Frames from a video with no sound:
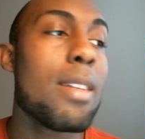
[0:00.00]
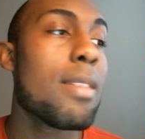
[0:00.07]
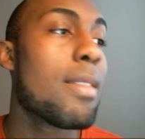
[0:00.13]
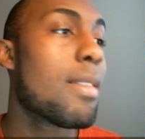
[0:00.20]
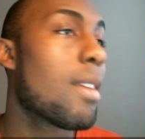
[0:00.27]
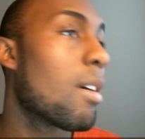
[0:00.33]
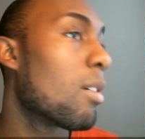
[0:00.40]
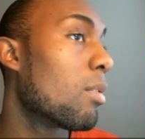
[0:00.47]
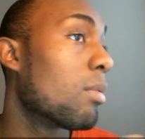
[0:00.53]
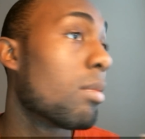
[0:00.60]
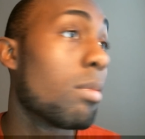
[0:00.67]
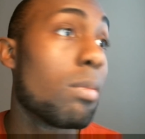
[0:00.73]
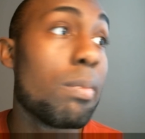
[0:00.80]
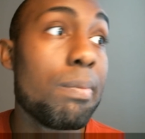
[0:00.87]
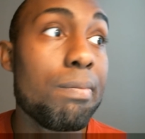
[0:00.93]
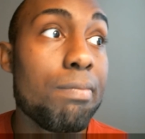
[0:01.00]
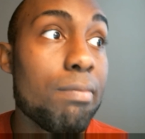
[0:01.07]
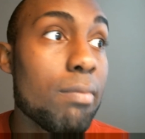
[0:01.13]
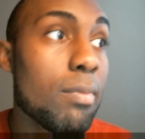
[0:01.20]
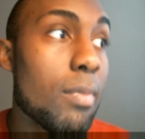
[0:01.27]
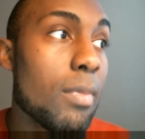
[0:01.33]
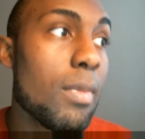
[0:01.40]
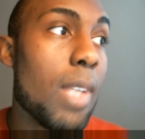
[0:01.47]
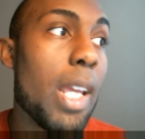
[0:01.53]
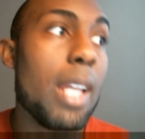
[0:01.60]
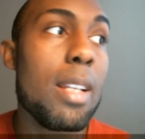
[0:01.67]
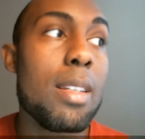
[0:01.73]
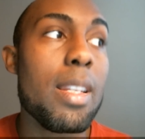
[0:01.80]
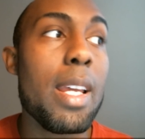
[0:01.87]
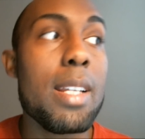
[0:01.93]
And so
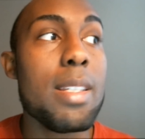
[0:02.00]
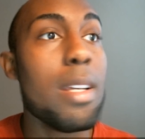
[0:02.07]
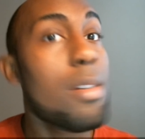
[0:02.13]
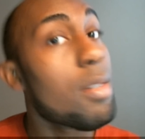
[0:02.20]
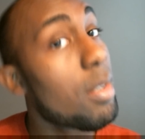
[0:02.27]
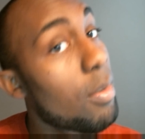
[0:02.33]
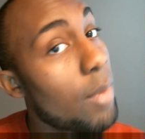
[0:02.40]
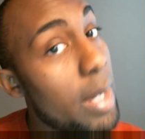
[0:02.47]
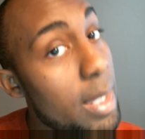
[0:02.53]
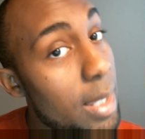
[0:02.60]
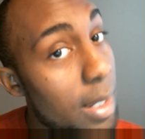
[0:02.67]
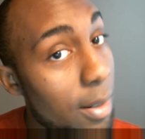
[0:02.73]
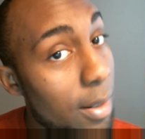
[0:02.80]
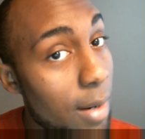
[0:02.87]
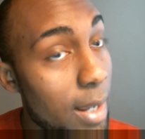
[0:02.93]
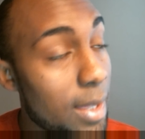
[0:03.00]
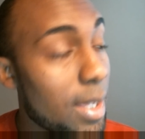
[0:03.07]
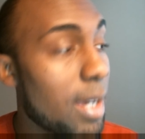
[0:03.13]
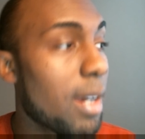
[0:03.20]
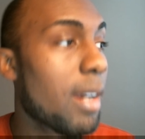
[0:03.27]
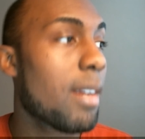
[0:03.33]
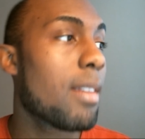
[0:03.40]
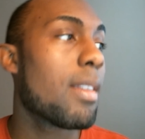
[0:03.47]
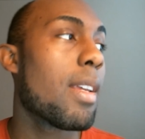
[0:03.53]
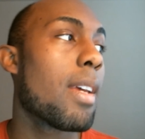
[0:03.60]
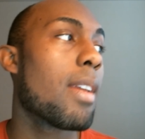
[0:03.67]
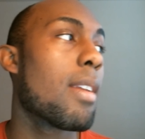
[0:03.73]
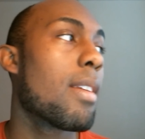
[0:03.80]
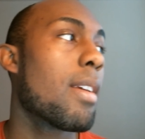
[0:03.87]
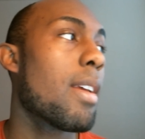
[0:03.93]
that tells you one thing right there,
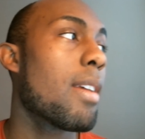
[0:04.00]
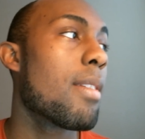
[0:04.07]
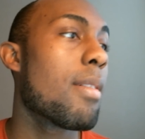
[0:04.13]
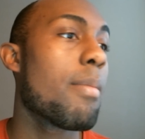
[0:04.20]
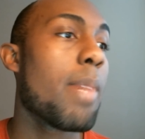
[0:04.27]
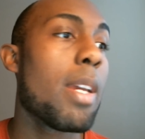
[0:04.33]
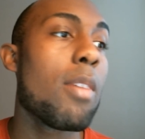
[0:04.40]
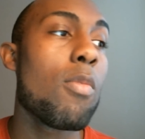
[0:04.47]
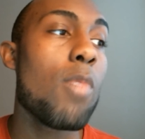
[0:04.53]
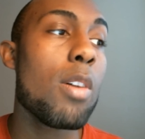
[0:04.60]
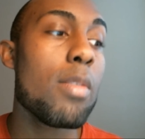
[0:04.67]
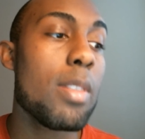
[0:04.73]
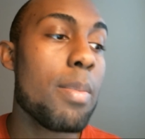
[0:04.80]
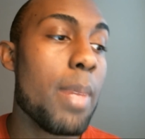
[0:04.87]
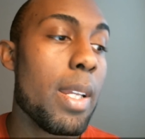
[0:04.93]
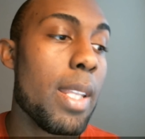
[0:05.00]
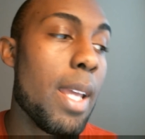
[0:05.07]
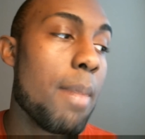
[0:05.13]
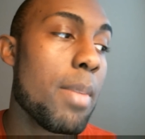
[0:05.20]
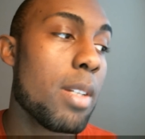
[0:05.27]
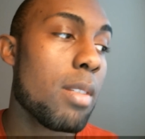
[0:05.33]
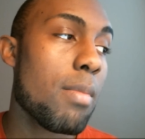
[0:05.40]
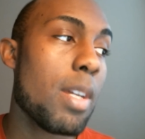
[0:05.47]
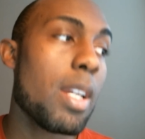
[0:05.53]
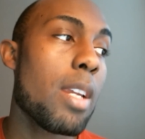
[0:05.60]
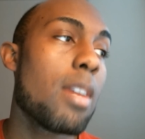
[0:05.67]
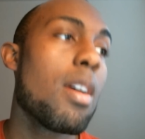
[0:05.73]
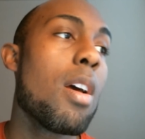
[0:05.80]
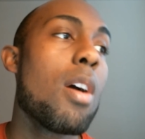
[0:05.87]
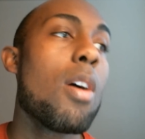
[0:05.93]
that either men won't spend that much money,
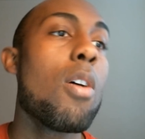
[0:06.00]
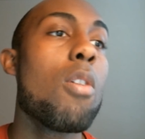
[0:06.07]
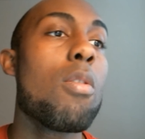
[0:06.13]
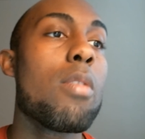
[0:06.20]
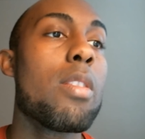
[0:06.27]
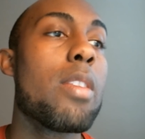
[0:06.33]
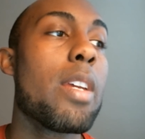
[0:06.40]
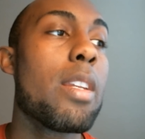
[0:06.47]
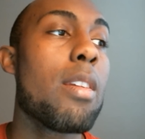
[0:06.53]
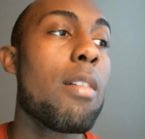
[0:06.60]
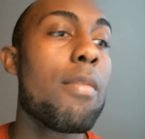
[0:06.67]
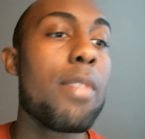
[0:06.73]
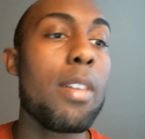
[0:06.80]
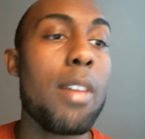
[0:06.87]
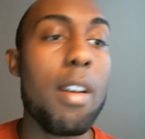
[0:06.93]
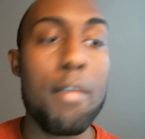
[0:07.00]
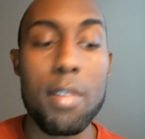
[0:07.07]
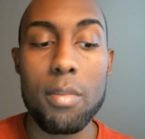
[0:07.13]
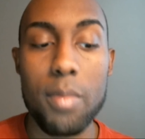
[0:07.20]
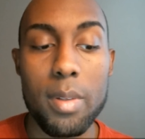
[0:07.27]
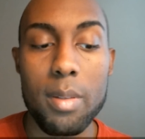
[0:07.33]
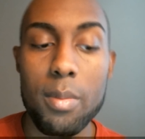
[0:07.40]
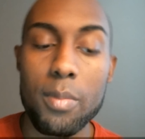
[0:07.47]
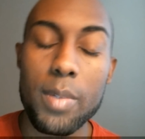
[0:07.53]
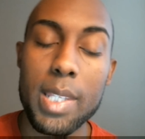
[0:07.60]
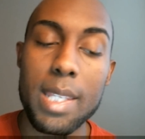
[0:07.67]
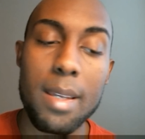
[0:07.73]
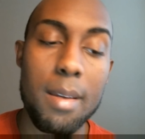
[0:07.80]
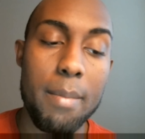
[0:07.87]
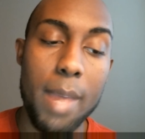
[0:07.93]
or they don't feel comfortable with
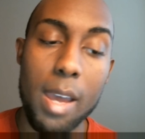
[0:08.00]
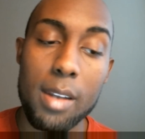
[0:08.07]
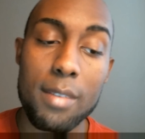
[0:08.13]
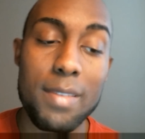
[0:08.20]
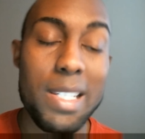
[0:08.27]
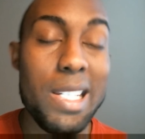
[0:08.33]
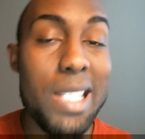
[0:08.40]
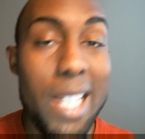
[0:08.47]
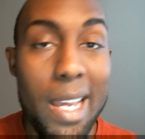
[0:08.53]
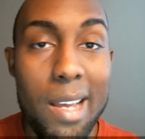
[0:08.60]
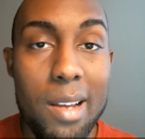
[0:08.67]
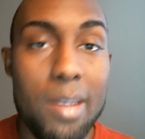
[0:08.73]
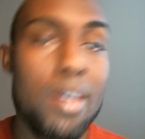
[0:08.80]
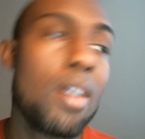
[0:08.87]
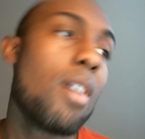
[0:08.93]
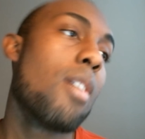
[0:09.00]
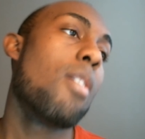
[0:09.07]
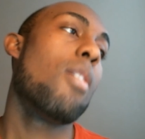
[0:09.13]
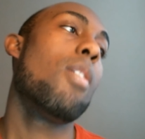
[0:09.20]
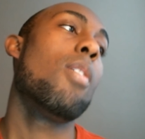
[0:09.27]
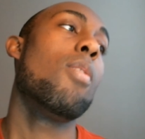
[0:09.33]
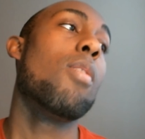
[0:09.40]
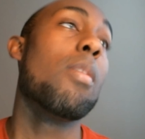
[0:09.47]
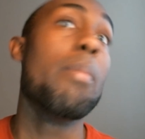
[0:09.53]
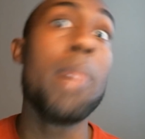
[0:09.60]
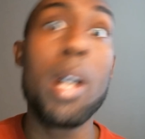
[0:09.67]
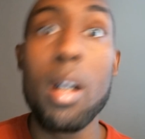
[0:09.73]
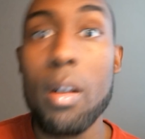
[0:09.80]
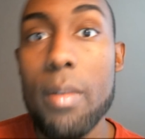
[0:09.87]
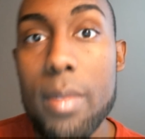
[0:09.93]
the amount of detail, or
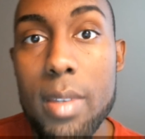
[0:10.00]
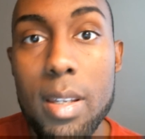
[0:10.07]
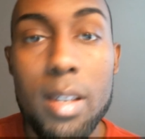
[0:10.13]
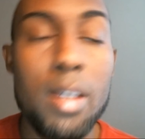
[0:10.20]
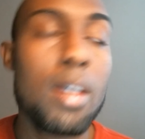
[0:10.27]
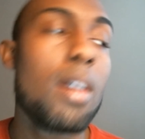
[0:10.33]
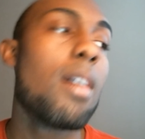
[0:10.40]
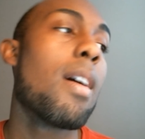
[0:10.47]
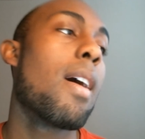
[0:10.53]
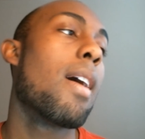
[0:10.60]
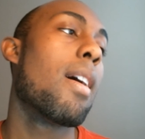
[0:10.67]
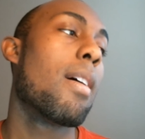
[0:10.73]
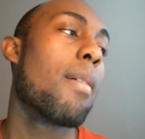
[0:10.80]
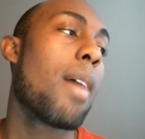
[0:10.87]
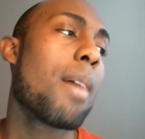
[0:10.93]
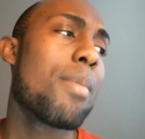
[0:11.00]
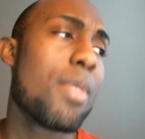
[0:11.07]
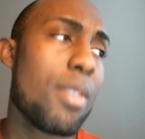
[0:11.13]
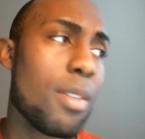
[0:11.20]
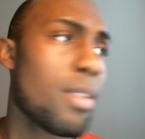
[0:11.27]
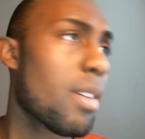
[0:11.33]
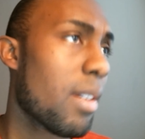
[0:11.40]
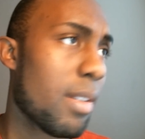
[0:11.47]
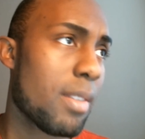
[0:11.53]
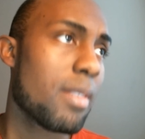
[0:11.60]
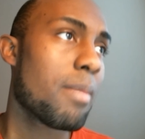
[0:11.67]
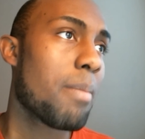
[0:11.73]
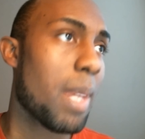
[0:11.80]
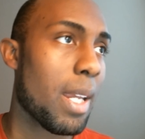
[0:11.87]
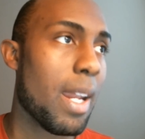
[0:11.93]
both. I'm sure there are
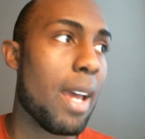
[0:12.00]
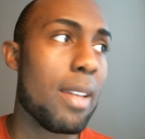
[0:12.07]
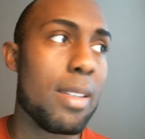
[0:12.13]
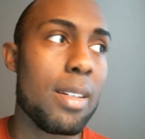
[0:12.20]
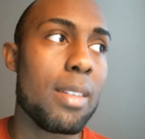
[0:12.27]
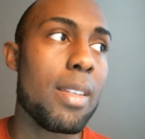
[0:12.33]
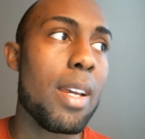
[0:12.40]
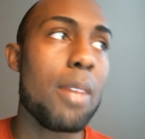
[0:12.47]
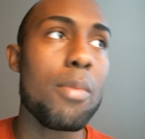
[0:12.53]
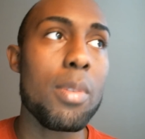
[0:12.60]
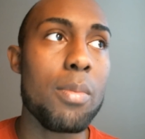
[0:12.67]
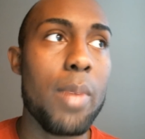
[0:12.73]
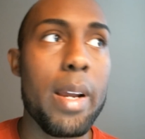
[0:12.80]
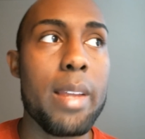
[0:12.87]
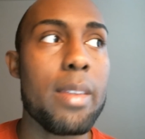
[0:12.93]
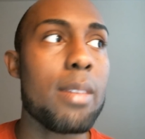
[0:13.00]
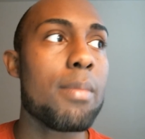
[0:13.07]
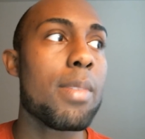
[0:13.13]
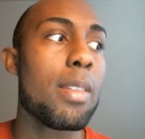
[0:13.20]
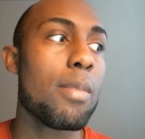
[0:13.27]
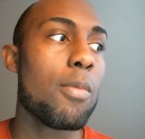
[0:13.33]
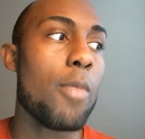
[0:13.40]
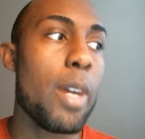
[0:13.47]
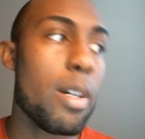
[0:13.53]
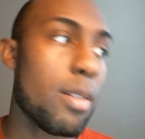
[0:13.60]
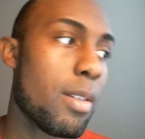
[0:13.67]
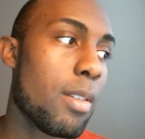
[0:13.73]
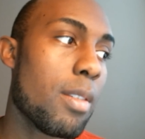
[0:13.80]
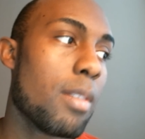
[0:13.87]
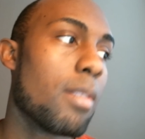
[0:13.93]
some men out there that would wear them, some
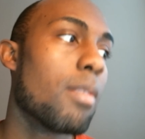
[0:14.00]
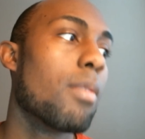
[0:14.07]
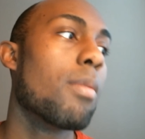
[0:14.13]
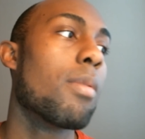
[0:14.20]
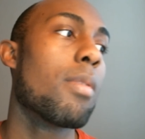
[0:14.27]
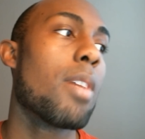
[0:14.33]
well-to-do